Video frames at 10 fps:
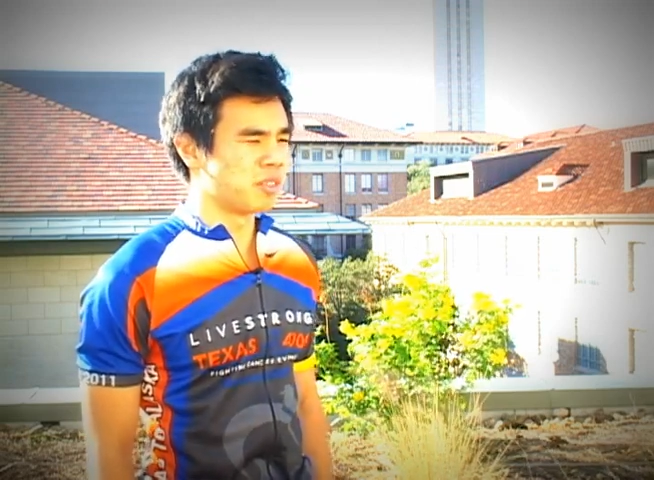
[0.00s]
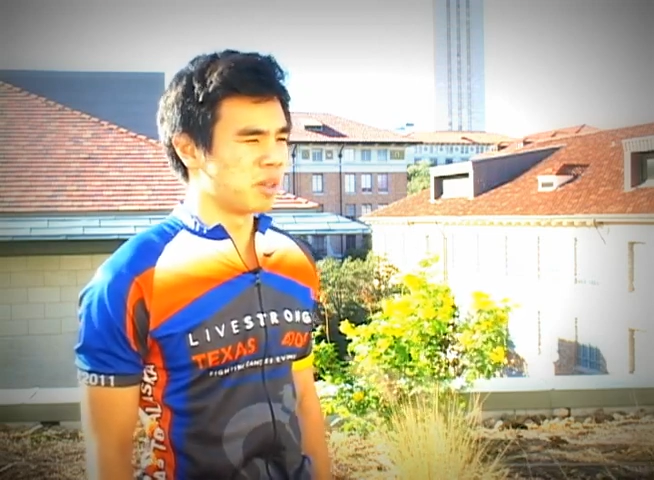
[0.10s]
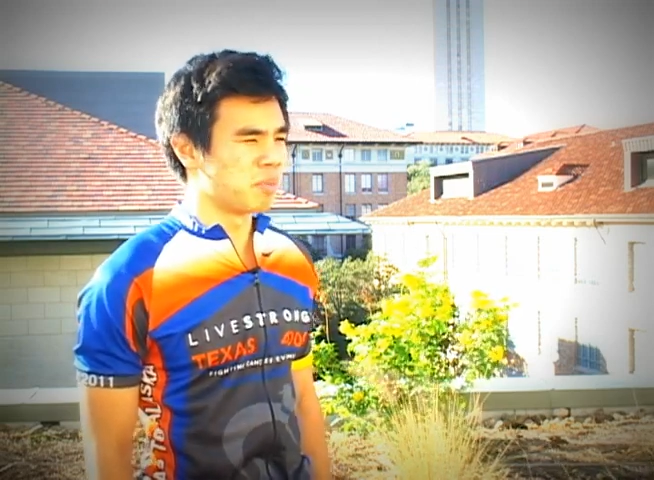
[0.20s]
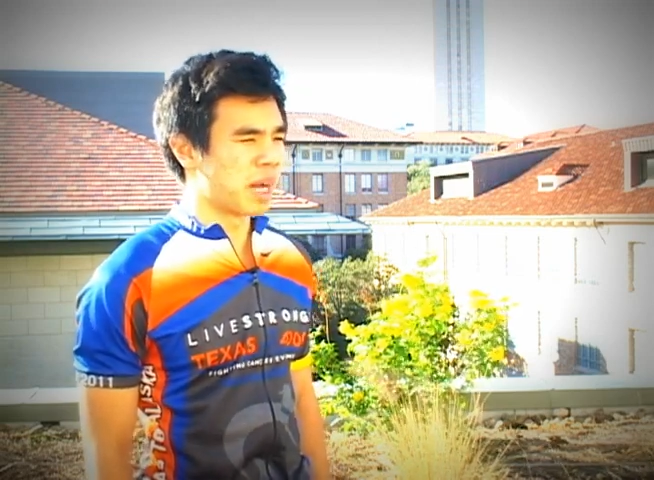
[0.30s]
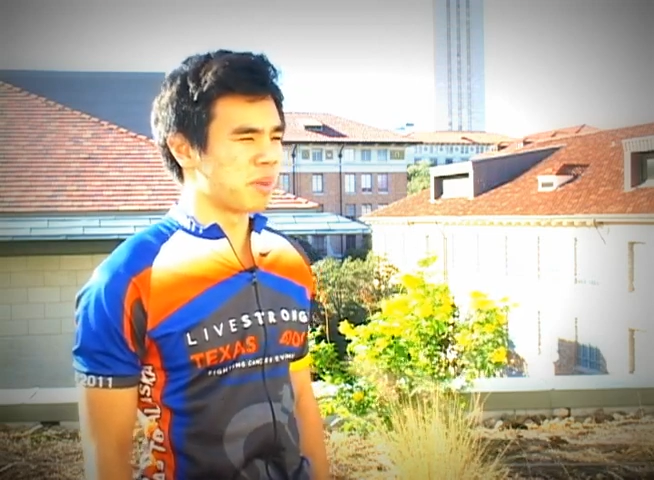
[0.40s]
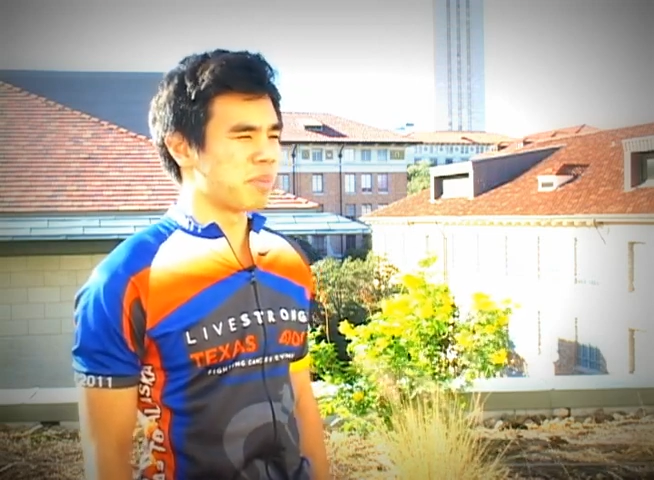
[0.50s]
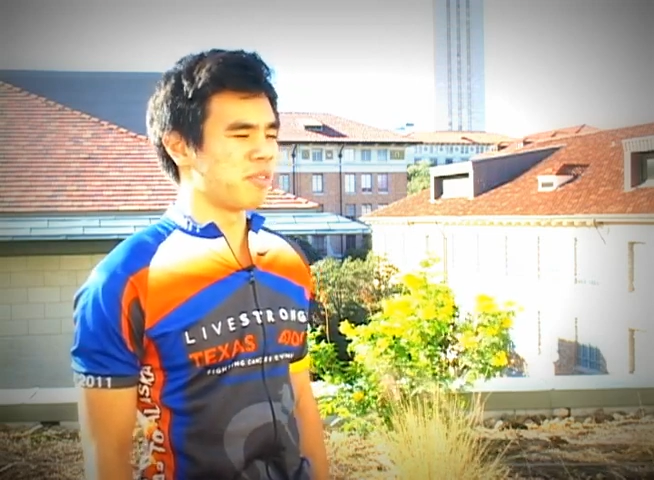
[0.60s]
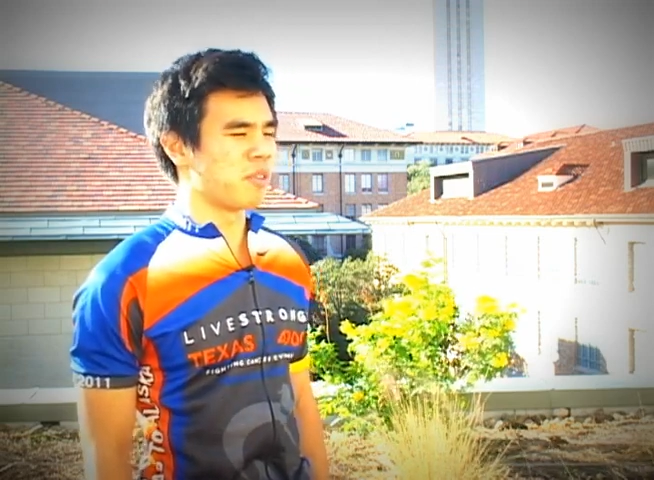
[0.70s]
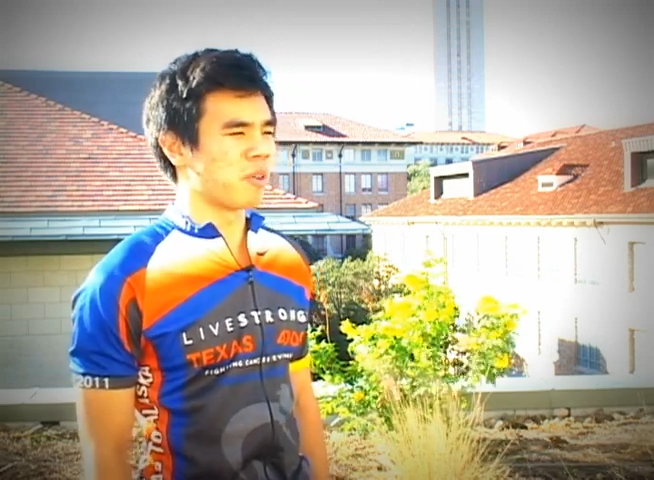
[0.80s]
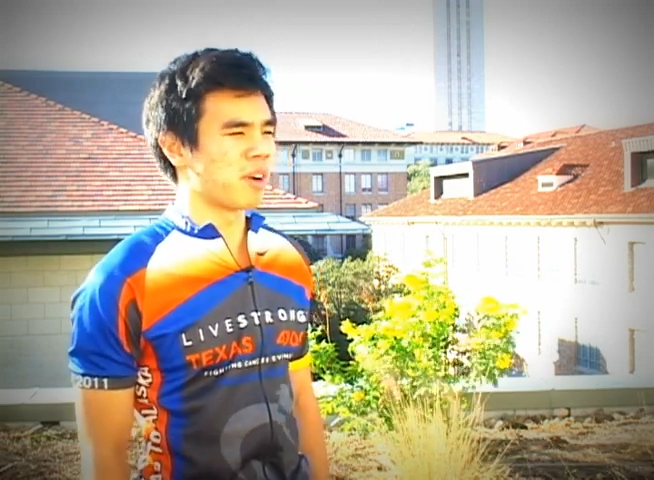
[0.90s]
really biked
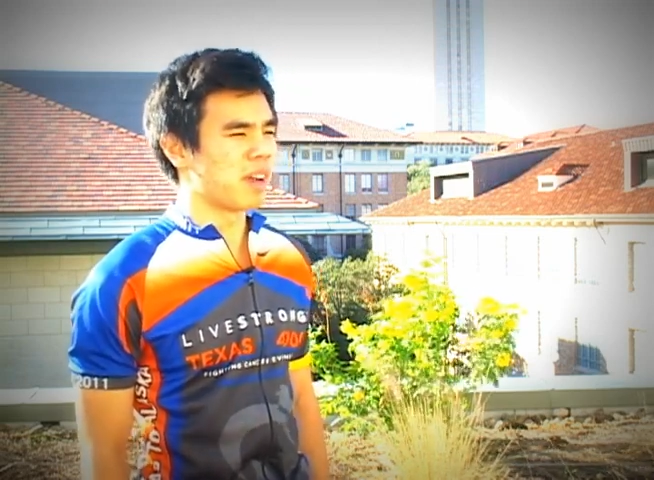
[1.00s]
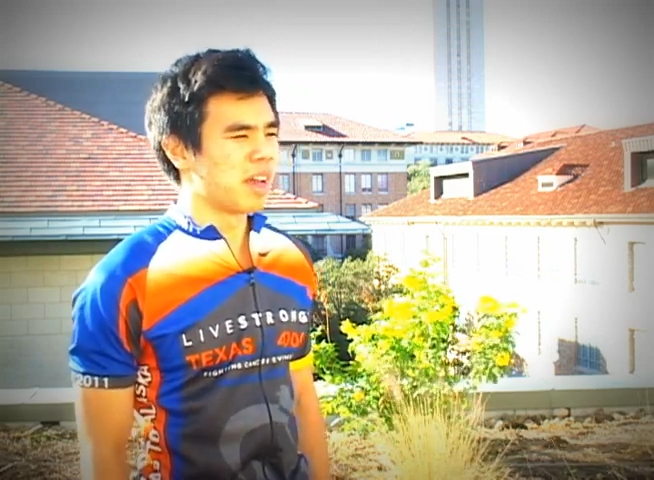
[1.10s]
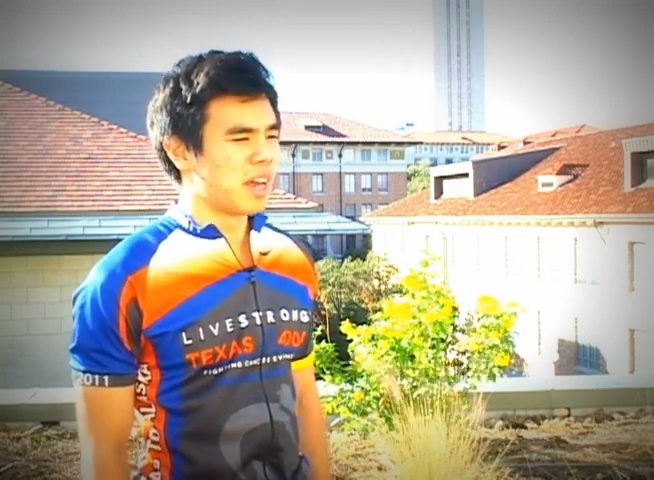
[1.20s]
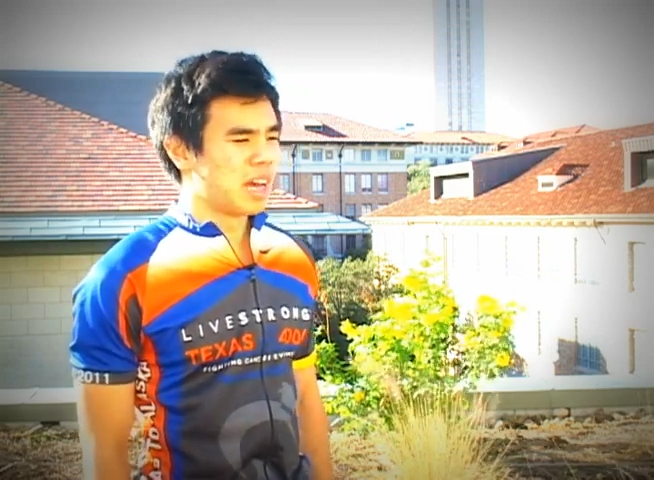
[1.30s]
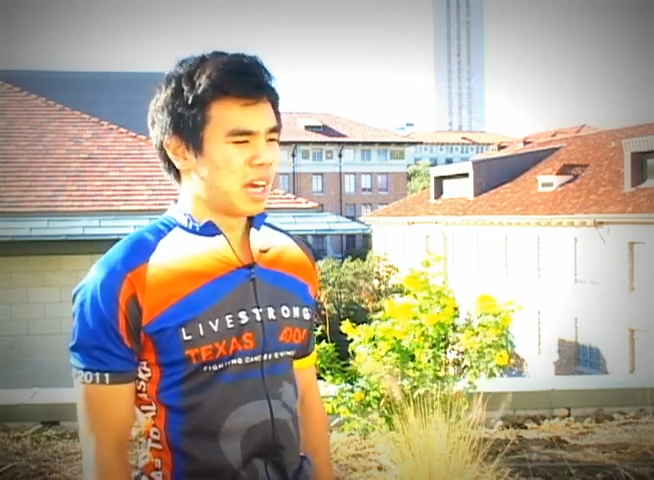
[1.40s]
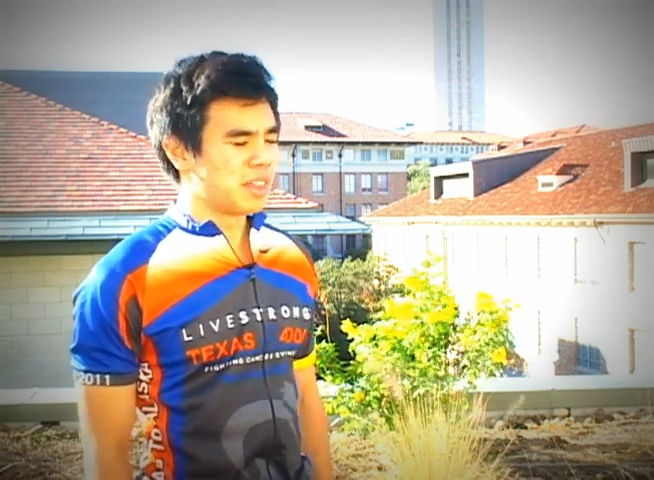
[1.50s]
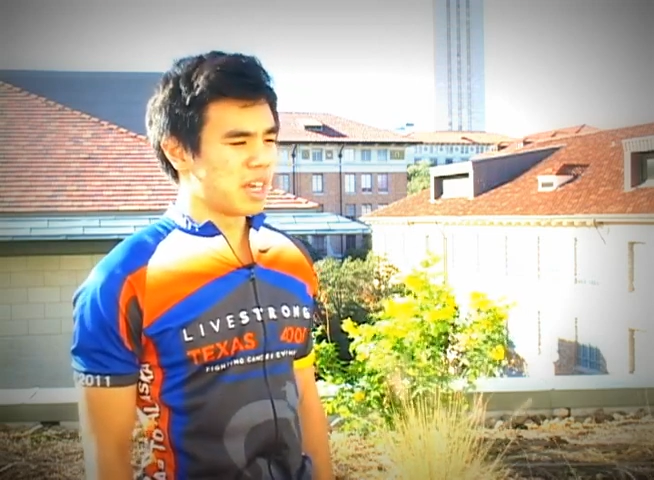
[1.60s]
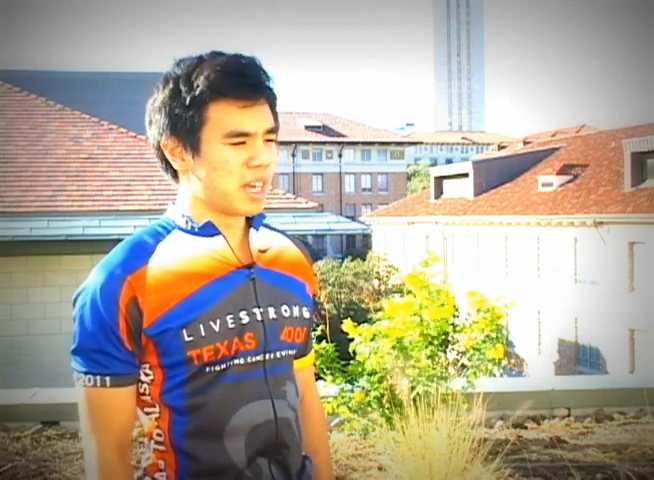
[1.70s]
before. And